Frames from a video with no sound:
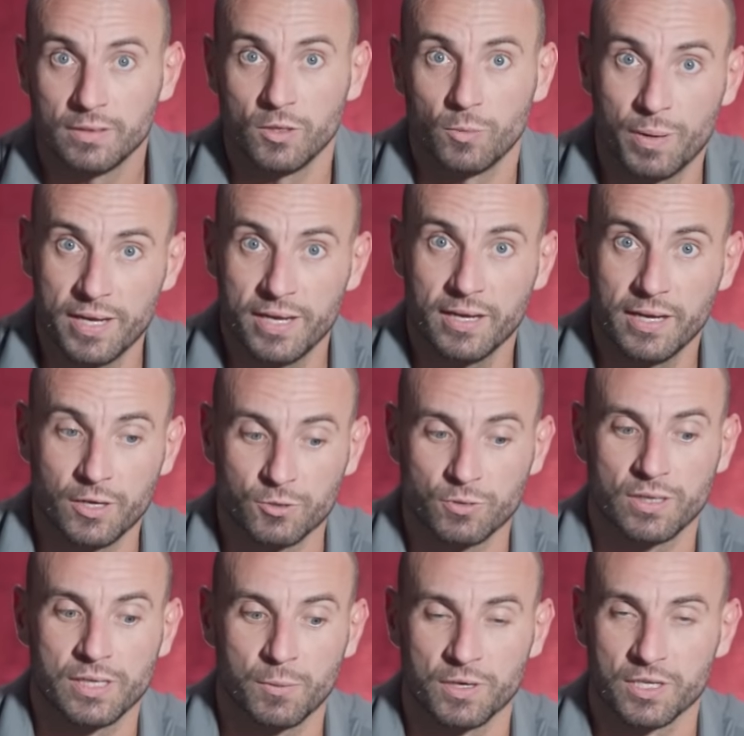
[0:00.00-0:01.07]
you're peeing and you're
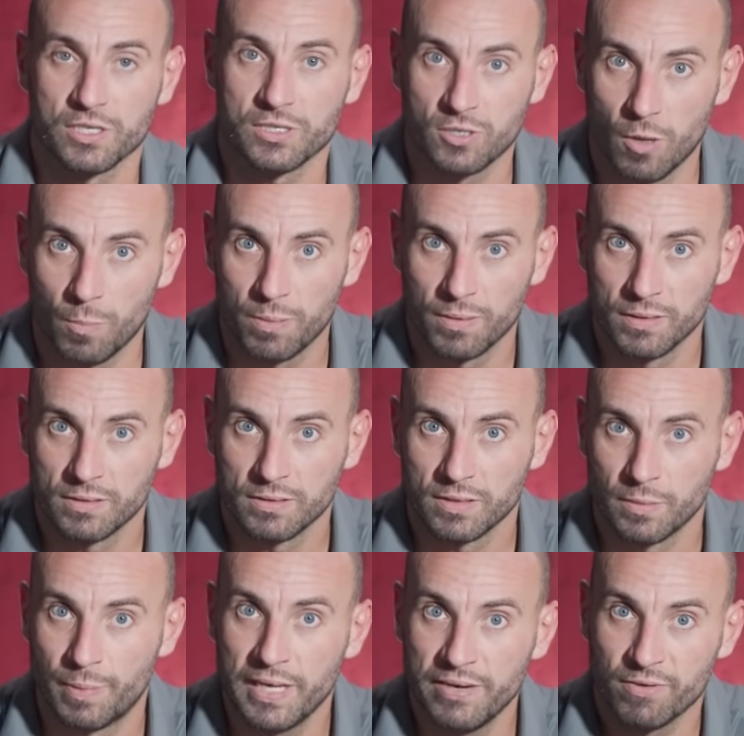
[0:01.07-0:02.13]
trying, you want to stop
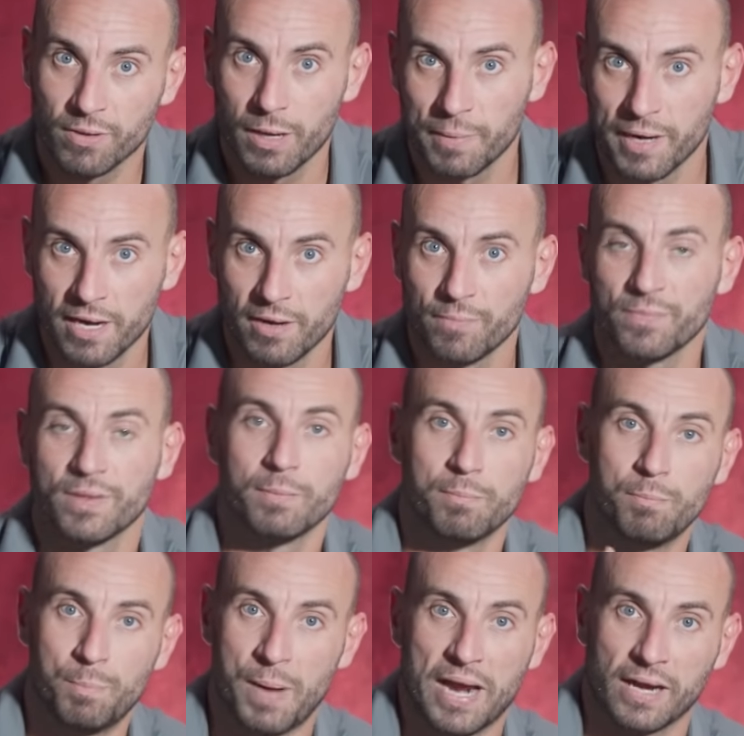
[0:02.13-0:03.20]
the pee from coming out,
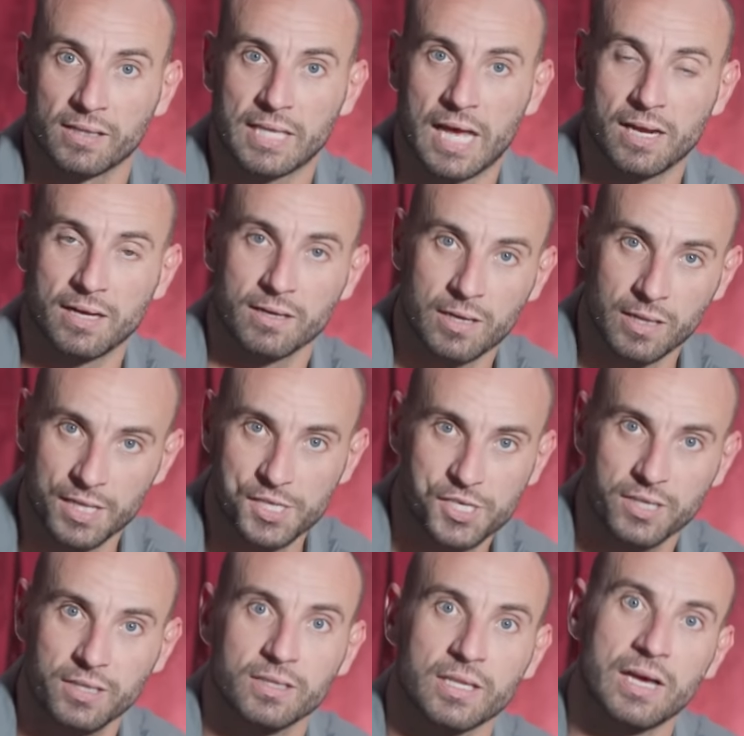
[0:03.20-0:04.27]
bang. That
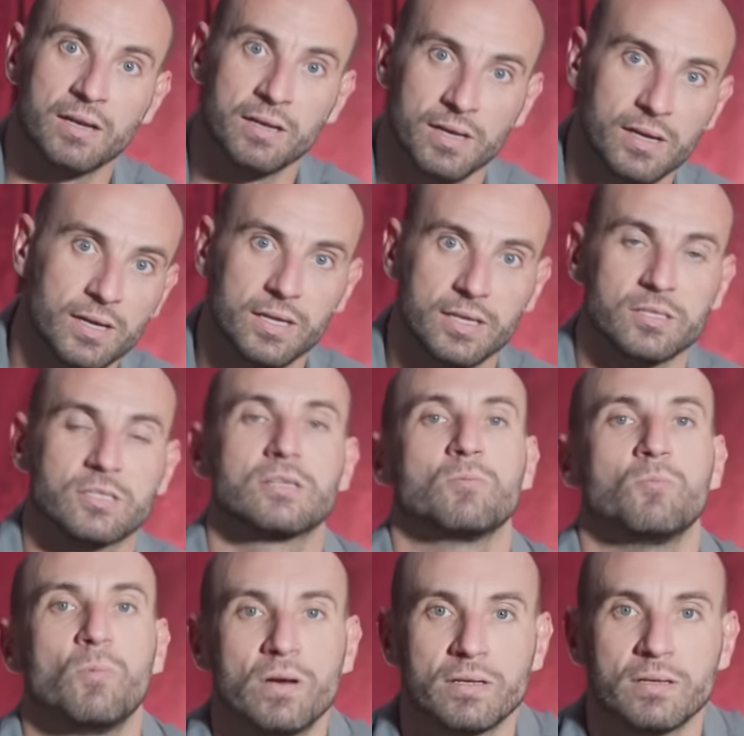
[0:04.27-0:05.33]
clenching, that is
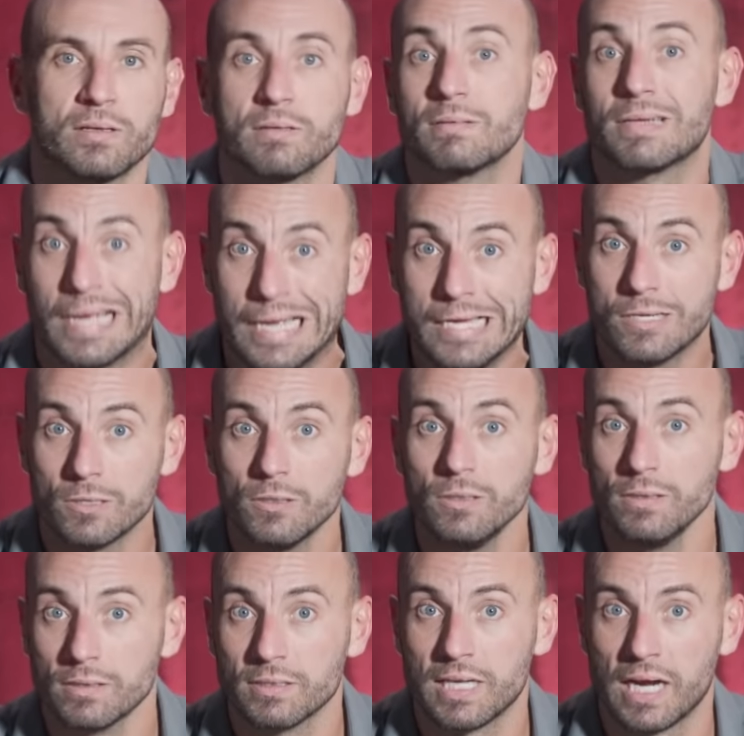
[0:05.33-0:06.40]
one Kegel,
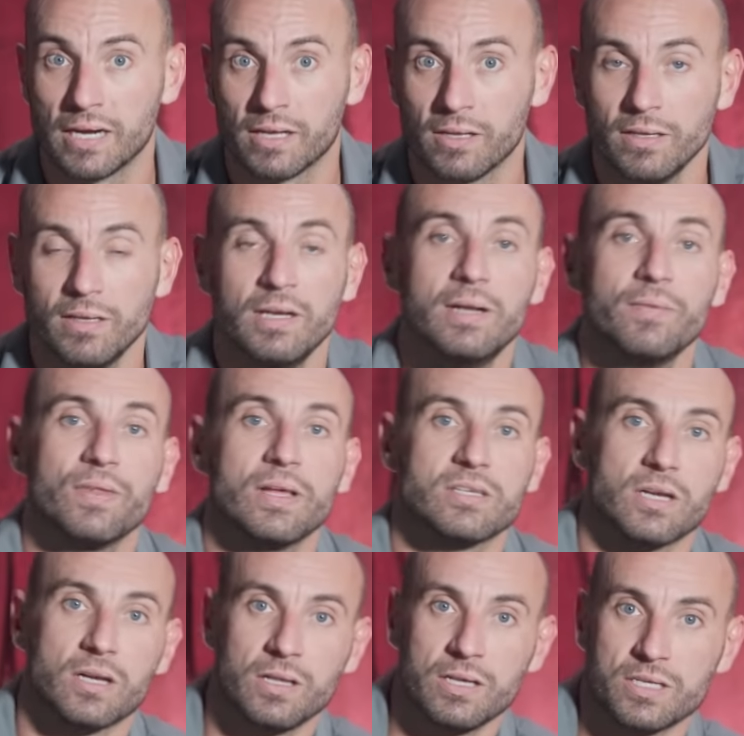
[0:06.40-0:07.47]
technically. That's
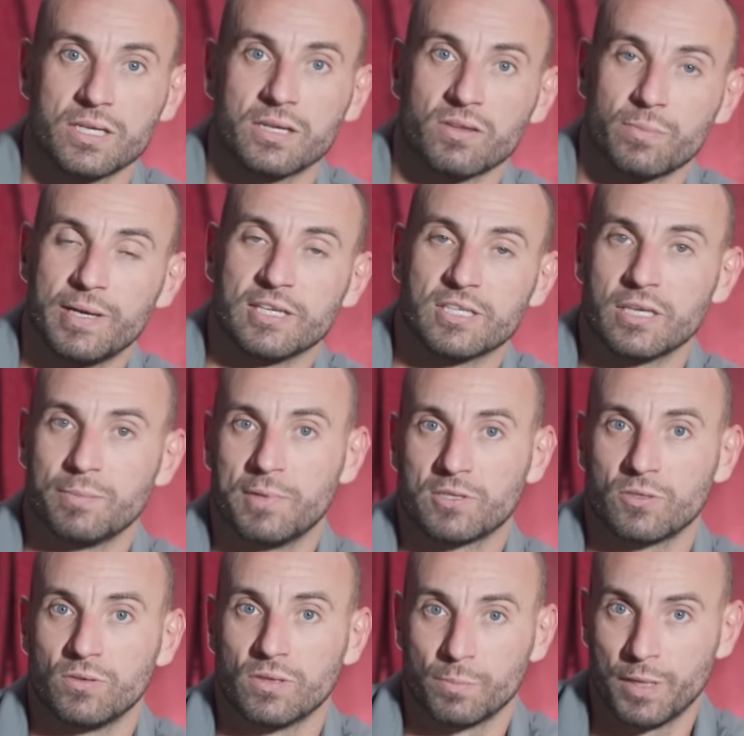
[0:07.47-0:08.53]
the clenching of the P C
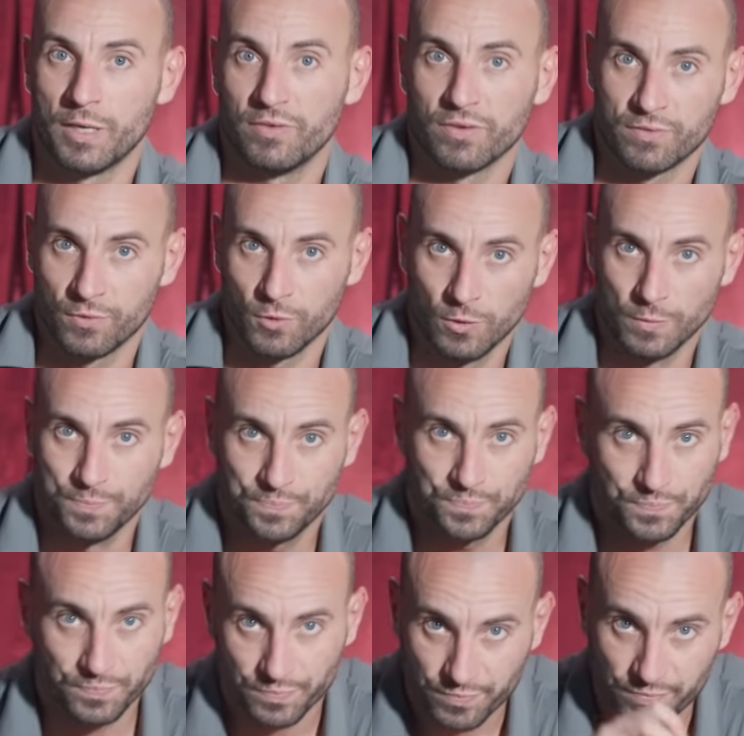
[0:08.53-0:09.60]
muscle, the pelvic floor.
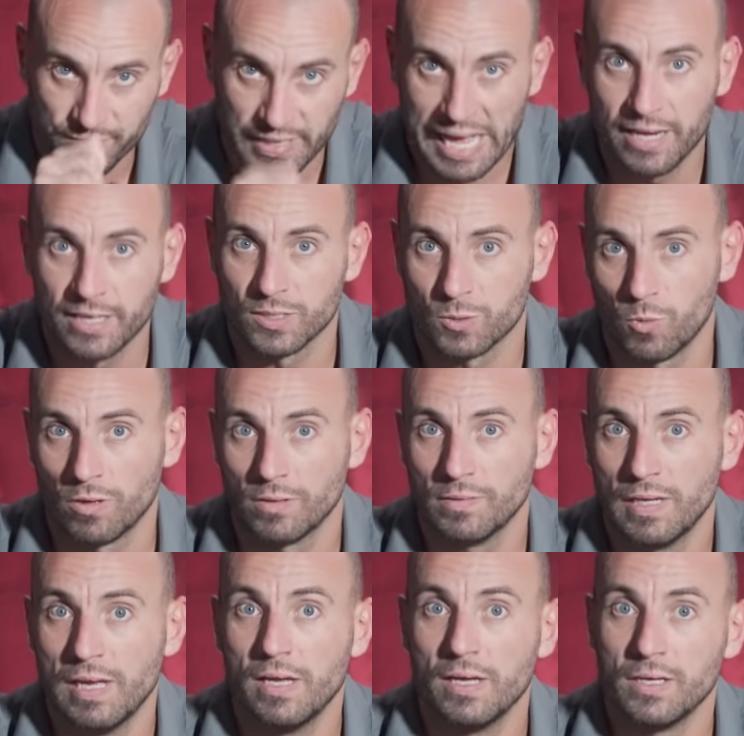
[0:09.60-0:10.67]
That is what
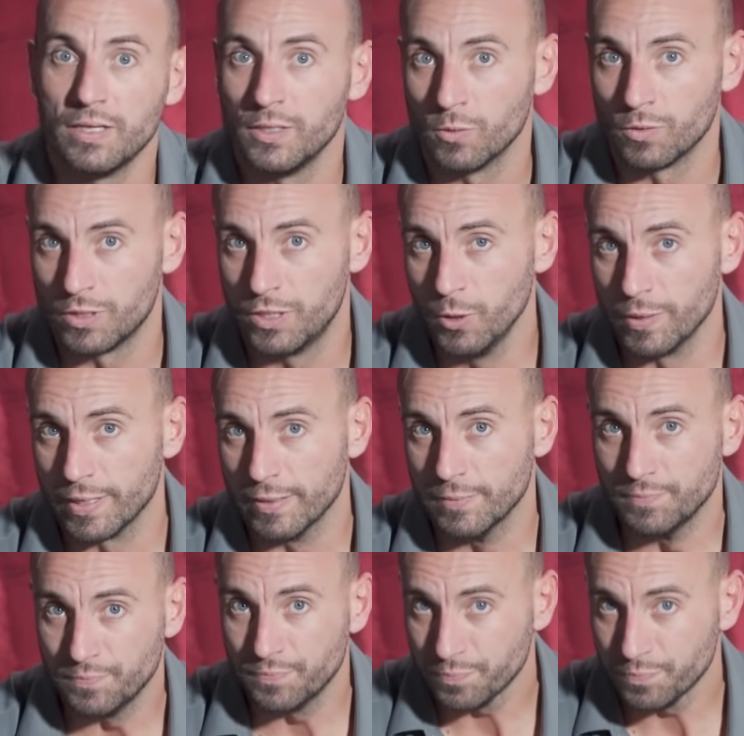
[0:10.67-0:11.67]
you're doing